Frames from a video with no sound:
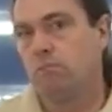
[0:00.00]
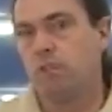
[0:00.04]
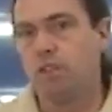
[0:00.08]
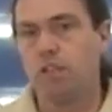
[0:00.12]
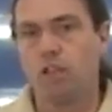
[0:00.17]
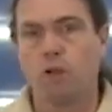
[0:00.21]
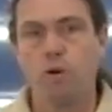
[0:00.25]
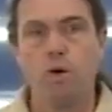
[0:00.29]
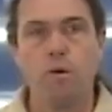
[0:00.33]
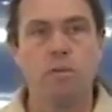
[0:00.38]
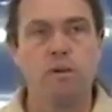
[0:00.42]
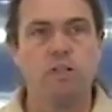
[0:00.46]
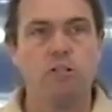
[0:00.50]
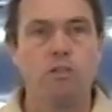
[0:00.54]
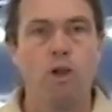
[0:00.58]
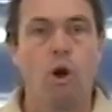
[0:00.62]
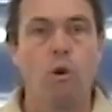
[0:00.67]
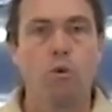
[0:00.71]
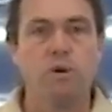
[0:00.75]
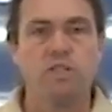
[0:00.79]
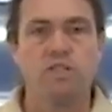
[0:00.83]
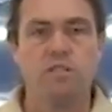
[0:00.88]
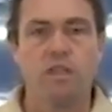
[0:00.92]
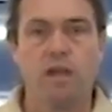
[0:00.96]
the equipment is
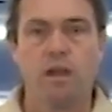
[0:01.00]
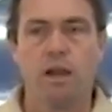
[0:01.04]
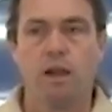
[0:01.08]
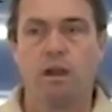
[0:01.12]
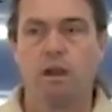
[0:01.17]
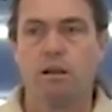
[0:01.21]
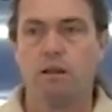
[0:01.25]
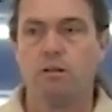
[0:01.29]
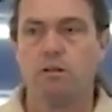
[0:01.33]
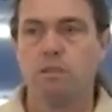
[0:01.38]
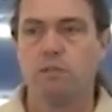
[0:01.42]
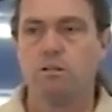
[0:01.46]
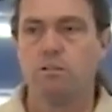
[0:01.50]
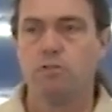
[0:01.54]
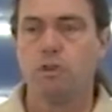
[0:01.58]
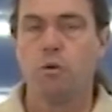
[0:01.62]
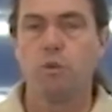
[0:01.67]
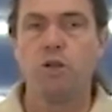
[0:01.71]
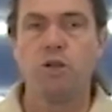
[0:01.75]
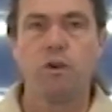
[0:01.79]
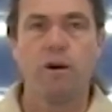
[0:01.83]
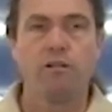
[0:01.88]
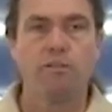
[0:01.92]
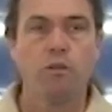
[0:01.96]
always there, so
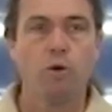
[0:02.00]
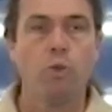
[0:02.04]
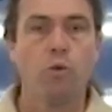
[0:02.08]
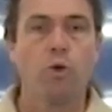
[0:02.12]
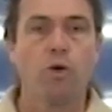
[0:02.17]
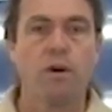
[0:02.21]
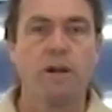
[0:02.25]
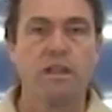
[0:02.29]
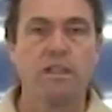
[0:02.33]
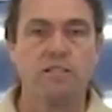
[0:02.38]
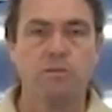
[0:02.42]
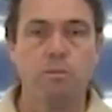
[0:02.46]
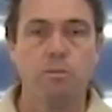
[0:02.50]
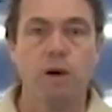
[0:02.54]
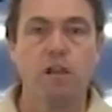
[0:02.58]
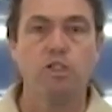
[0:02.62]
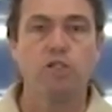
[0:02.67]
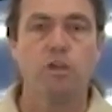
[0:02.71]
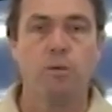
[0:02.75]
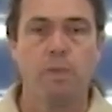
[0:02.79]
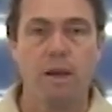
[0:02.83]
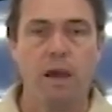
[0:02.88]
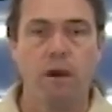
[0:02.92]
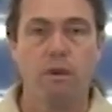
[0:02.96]
we don't have to worry as
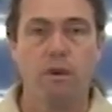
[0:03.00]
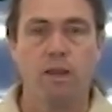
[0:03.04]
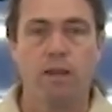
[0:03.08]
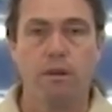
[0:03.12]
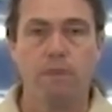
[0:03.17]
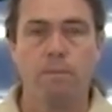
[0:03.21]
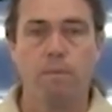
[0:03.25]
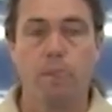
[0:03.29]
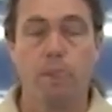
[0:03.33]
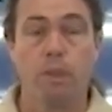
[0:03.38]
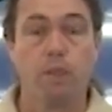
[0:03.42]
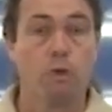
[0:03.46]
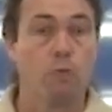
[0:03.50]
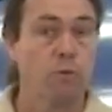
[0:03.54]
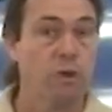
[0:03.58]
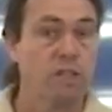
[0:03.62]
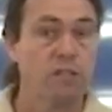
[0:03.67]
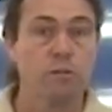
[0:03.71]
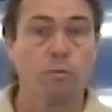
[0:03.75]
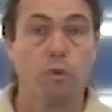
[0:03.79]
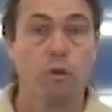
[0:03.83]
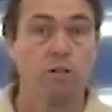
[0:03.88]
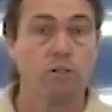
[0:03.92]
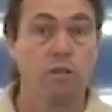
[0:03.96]
much about it. With a
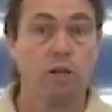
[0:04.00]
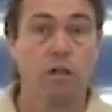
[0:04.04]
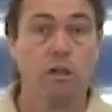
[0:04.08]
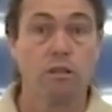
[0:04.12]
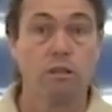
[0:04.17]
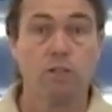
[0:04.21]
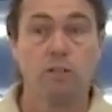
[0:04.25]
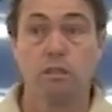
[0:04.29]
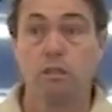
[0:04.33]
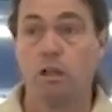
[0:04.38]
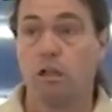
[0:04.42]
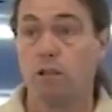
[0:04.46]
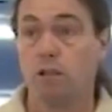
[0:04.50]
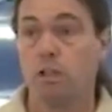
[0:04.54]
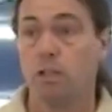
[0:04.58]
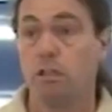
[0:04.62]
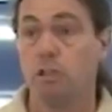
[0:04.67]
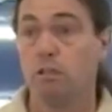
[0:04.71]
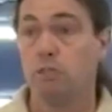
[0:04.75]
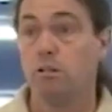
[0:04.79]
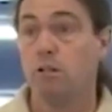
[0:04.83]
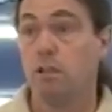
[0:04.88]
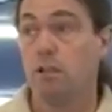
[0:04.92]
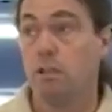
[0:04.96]
ring sport dog, the dog
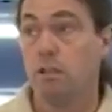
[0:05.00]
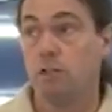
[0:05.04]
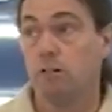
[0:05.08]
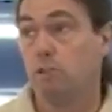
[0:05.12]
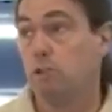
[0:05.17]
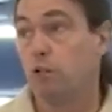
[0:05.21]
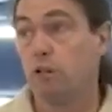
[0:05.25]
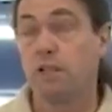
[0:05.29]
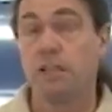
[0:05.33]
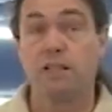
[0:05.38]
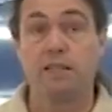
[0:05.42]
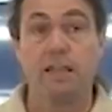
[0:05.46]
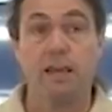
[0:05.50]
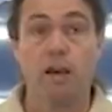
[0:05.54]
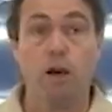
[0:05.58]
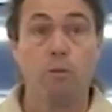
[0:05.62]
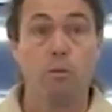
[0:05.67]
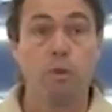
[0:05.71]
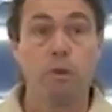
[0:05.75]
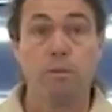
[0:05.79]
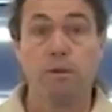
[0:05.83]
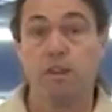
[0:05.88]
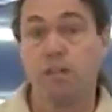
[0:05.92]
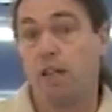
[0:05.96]
can look at the
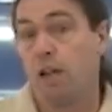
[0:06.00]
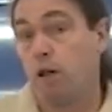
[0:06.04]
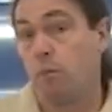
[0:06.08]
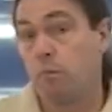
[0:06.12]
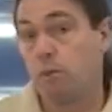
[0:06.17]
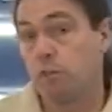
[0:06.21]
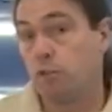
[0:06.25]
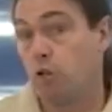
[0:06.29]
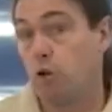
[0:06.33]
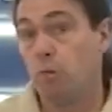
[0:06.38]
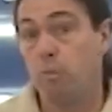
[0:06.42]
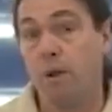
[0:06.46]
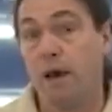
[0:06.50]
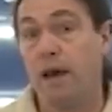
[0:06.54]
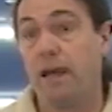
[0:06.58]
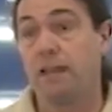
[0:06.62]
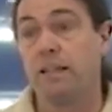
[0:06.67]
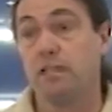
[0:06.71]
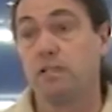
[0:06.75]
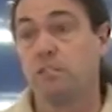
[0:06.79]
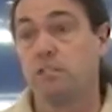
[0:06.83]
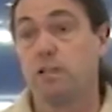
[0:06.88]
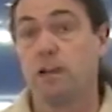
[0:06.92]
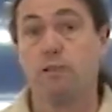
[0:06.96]
helper, but the helper's whole
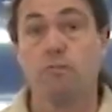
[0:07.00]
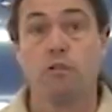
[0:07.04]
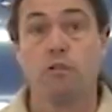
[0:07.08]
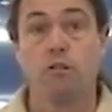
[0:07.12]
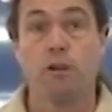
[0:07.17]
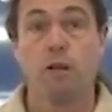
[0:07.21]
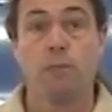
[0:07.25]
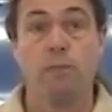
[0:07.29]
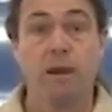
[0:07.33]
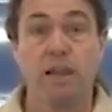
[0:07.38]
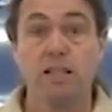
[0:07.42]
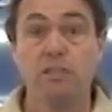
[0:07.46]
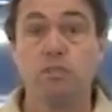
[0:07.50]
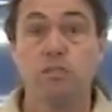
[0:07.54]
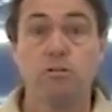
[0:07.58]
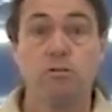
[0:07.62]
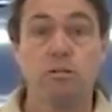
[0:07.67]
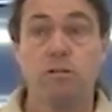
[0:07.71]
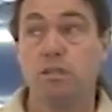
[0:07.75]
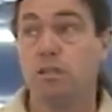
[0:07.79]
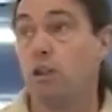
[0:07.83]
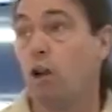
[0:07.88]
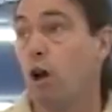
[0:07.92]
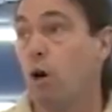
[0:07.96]
body is covered in a bite
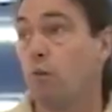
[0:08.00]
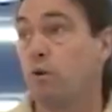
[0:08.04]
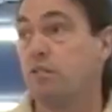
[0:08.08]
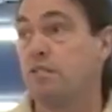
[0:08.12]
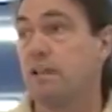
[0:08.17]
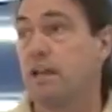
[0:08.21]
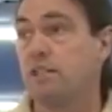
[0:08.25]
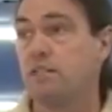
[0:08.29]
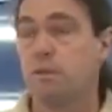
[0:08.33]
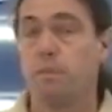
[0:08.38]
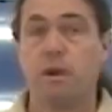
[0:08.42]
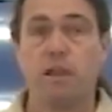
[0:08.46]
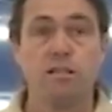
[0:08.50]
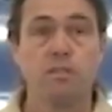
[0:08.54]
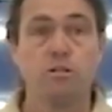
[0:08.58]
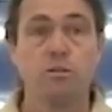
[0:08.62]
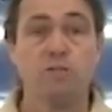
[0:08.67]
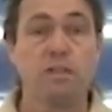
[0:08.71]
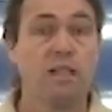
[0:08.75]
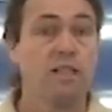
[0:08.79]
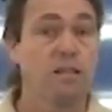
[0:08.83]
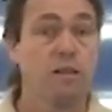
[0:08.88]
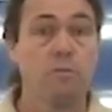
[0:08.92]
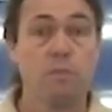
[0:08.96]
suit. He always has a bite
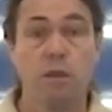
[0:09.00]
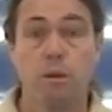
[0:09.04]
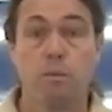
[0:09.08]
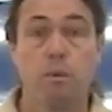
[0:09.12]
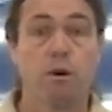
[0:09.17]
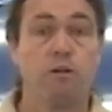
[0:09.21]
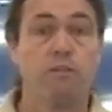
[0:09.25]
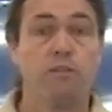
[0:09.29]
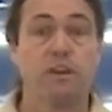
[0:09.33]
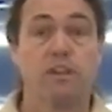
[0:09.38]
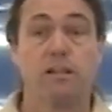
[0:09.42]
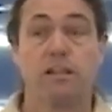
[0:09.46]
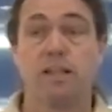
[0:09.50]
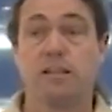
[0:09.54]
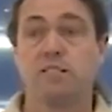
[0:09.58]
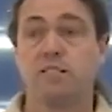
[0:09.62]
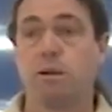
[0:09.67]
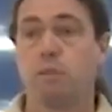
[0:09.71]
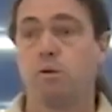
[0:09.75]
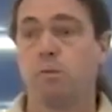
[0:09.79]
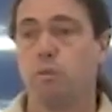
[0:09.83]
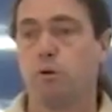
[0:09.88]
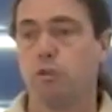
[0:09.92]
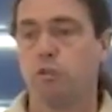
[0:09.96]
suit. That can be a perfectly
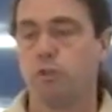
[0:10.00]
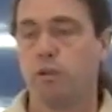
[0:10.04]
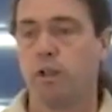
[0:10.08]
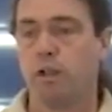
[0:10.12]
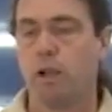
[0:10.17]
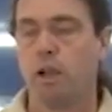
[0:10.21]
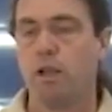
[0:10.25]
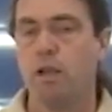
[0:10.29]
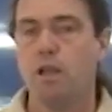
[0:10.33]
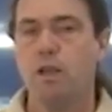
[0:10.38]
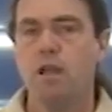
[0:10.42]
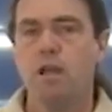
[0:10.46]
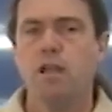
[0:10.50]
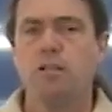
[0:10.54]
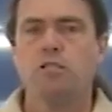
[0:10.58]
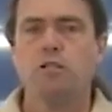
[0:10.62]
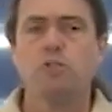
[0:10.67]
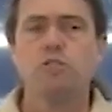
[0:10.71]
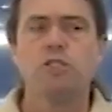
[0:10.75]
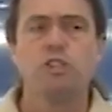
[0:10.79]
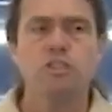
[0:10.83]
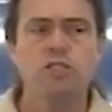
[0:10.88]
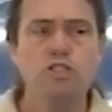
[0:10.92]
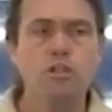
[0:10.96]
acceptable trigger.
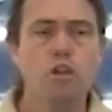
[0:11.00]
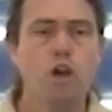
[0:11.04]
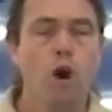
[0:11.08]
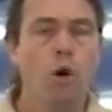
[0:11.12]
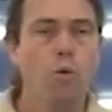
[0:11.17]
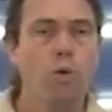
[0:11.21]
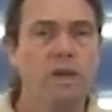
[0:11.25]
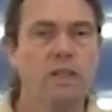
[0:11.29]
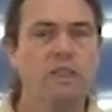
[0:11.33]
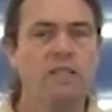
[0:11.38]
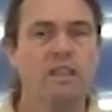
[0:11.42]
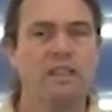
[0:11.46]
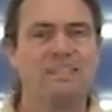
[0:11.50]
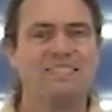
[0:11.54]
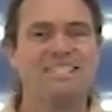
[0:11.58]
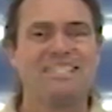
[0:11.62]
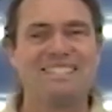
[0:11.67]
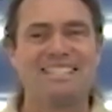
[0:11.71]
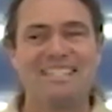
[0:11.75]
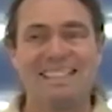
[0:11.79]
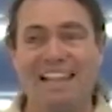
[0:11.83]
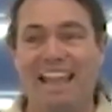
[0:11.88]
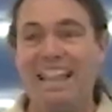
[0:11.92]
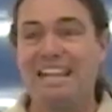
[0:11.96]
So just knowing the
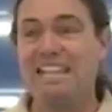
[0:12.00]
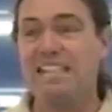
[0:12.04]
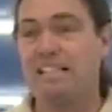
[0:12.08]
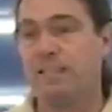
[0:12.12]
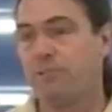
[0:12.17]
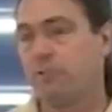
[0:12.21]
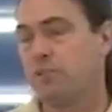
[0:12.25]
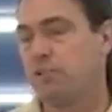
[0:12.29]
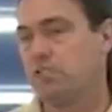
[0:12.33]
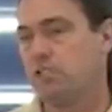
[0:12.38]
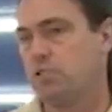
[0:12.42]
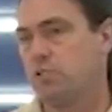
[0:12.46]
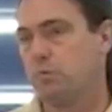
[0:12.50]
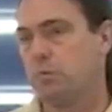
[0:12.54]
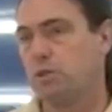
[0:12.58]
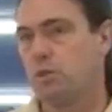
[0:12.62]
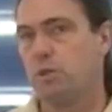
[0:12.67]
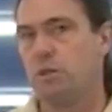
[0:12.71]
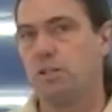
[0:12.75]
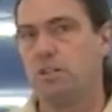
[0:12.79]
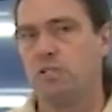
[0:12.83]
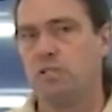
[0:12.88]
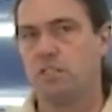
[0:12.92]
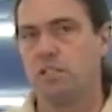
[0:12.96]
slight differences
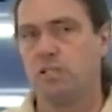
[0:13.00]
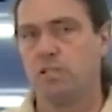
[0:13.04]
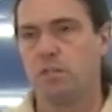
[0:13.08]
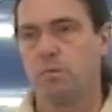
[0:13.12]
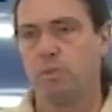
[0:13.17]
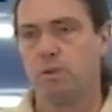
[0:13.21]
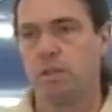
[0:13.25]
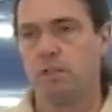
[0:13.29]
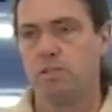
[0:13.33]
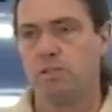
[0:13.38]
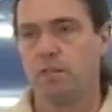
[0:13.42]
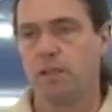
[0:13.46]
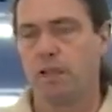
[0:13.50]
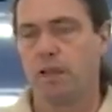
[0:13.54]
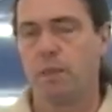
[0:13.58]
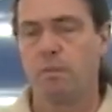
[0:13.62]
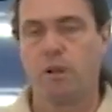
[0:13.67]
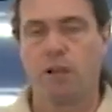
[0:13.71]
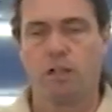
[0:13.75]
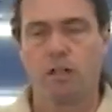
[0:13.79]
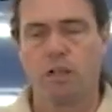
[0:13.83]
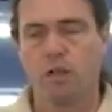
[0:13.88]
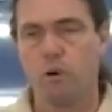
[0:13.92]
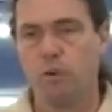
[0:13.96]
between these disciplines, like I'm
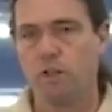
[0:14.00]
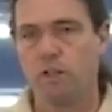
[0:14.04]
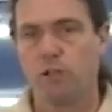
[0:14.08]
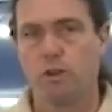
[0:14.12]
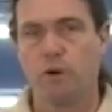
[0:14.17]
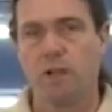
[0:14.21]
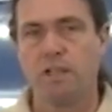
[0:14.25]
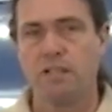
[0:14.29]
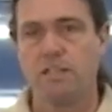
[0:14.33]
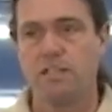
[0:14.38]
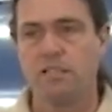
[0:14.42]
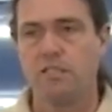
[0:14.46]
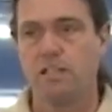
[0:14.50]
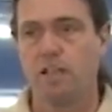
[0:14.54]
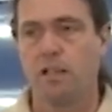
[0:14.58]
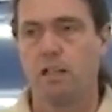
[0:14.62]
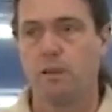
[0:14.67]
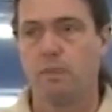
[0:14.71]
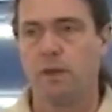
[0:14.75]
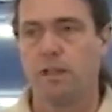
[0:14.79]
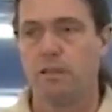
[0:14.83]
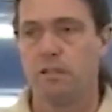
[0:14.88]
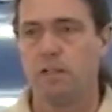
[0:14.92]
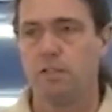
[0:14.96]
not going to go into great detail
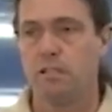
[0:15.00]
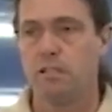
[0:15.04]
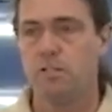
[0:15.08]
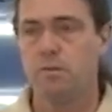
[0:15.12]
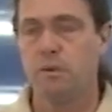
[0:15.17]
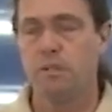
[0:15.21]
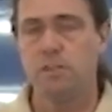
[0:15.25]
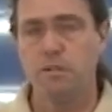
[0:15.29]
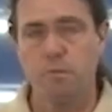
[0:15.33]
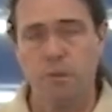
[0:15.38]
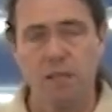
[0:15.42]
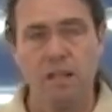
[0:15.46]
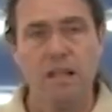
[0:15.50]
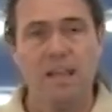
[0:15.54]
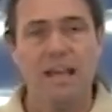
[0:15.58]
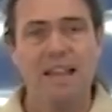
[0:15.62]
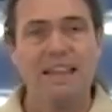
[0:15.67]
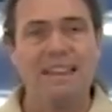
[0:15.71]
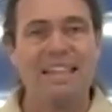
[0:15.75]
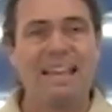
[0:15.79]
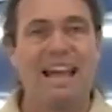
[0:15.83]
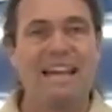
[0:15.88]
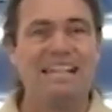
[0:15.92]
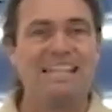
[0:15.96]
about the disciplines, but
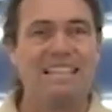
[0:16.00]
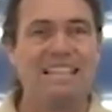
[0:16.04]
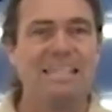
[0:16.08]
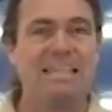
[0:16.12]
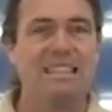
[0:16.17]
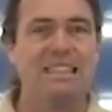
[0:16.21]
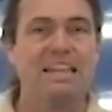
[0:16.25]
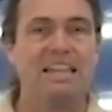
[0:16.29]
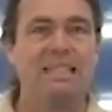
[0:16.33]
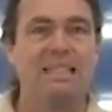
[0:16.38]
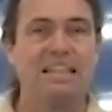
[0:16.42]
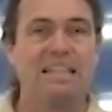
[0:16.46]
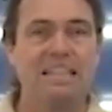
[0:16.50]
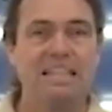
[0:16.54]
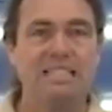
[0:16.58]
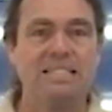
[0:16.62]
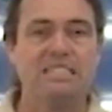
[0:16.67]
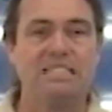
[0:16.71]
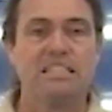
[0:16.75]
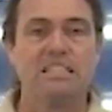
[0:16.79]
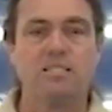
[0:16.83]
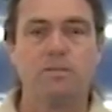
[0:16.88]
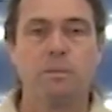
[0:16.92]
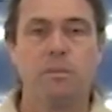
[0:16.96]
the idea that
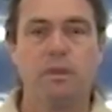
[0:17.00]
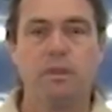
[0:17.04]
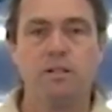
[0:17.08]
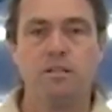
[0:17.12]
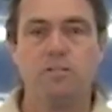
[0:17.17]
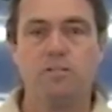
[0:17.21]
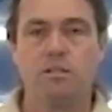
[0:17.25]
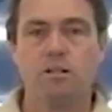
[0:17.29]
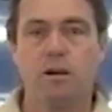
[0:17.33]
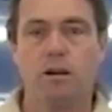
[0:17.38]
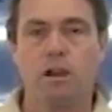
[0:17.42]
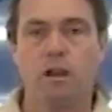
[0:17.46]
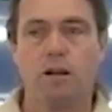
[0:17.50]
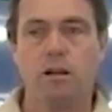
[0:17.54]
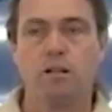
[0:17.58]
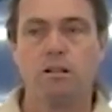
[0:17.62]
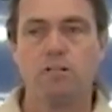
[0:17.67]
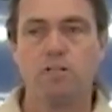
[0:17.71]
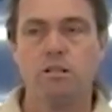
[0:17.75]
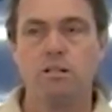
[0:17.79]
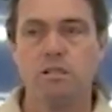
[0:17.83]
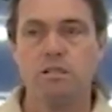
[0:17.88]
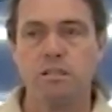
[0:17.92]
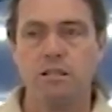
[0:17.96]
these disciplines
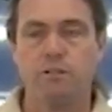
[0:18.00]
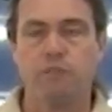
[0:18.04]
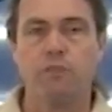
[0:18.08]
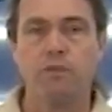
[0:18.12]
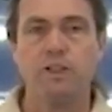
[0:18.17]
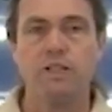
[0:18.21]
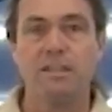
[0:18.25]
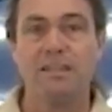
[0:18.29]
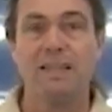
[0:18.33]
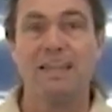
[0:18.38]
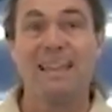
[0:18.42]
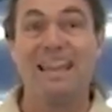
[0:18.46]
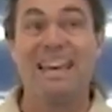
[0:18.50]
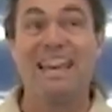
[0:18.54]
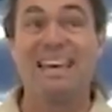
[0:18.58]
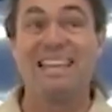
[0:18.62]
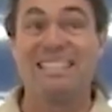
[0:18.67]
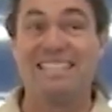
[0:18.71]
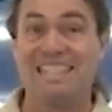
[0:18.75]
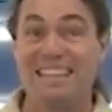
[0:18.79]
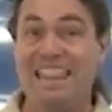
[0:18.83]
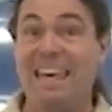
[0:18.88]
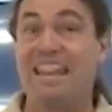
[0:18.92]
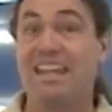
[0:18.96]
are different
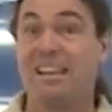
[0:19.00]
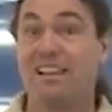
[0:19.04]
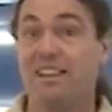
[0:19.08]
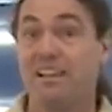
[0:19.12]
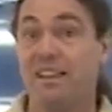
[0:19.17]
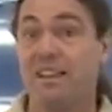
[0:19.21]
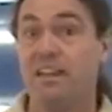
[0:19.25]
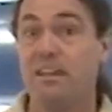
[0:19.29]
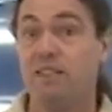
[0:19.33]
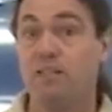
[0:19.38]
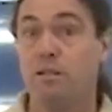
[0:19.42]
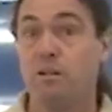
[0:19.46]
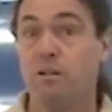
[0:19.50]
aesthetically,